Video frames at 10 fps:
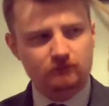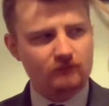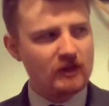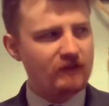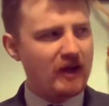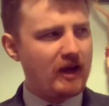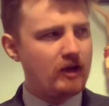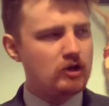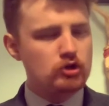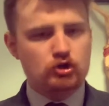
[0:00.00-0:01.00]
that
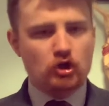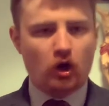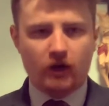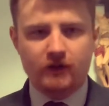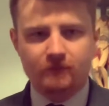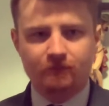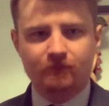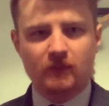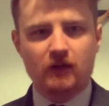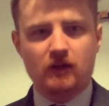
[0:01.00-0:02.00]
joy,
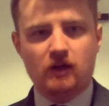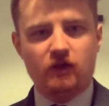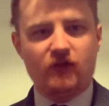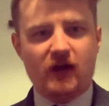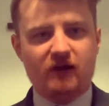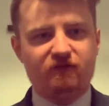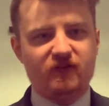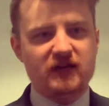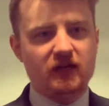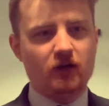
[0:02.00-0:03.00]
that
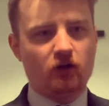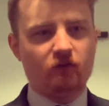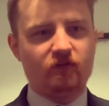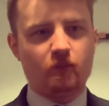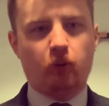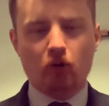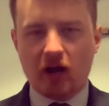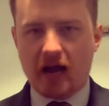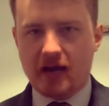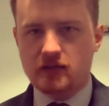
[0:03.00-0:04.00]
feeling of
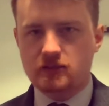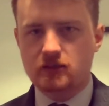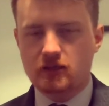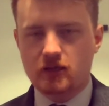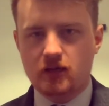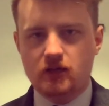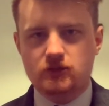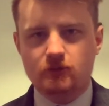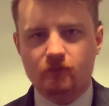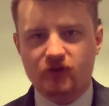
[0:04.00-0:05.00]
pride in
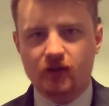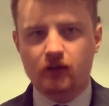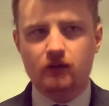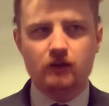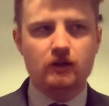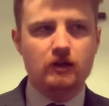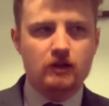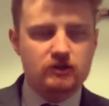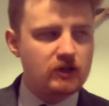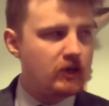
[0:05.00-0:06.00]
something,
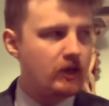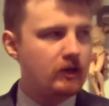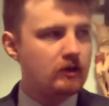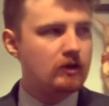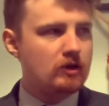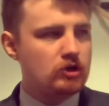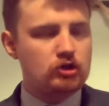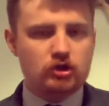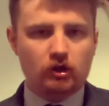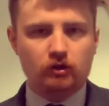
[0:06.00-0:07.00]
seeing your
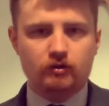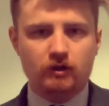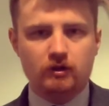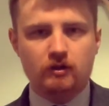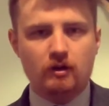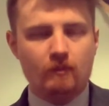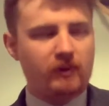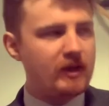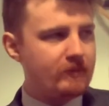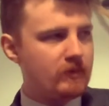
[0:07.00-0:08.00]
children
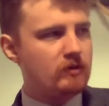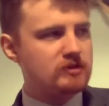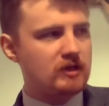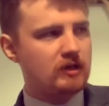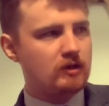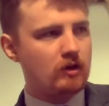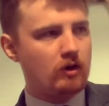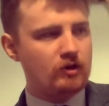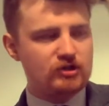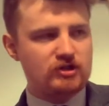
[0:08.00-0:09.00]
playing music on
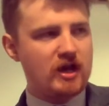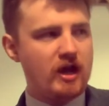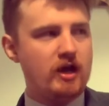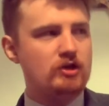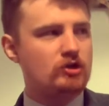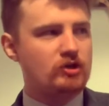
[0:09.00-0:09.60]
a stage or